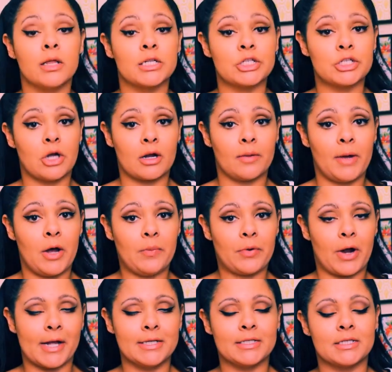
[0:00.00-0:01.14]
Let's talk about
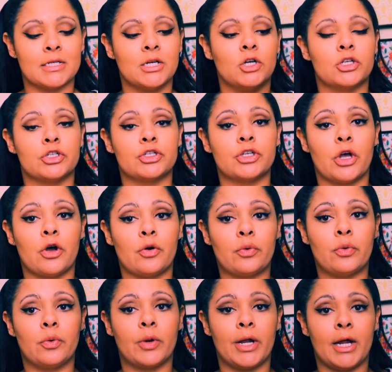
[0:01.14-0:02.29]
price.
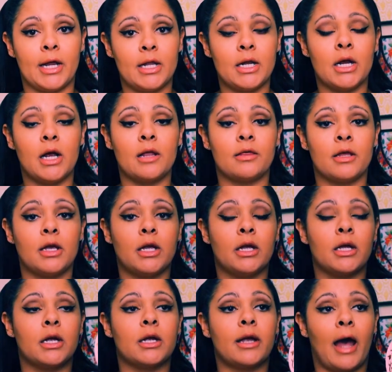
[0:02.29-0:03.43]
So in
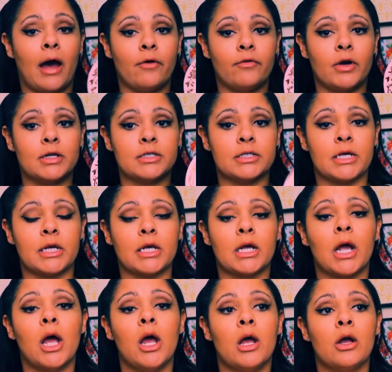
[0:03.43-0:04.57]
the Kat Von
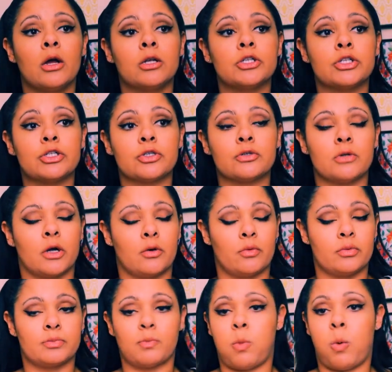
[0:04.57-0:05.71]
D,
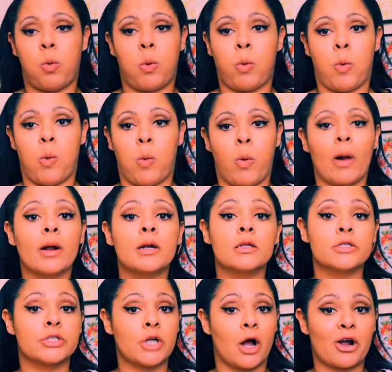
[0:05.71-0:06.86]

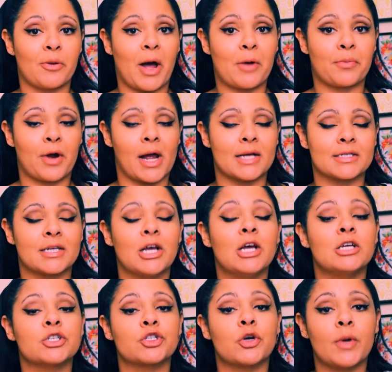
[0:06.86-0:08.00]
let's talk about price.
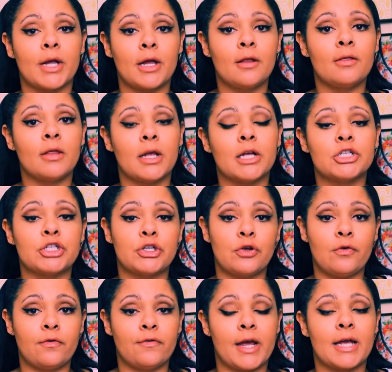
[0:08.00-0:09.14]
So in the
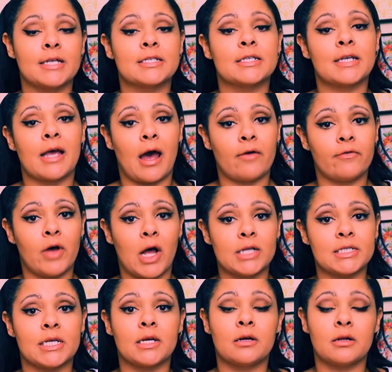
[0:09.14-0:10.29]
Too Faced Kat Von
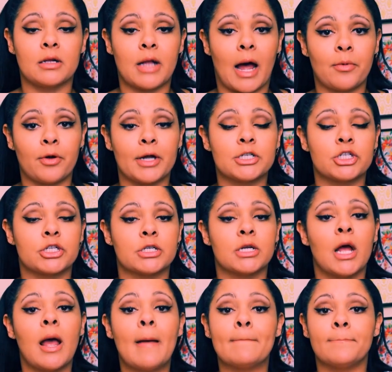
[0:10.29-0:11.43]
D
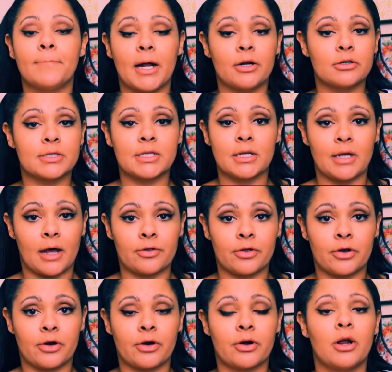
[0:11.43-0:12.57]
collaboration Better
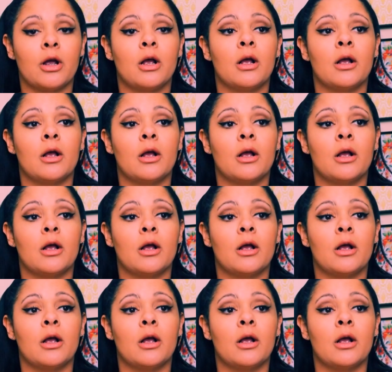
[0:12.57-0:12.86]
Together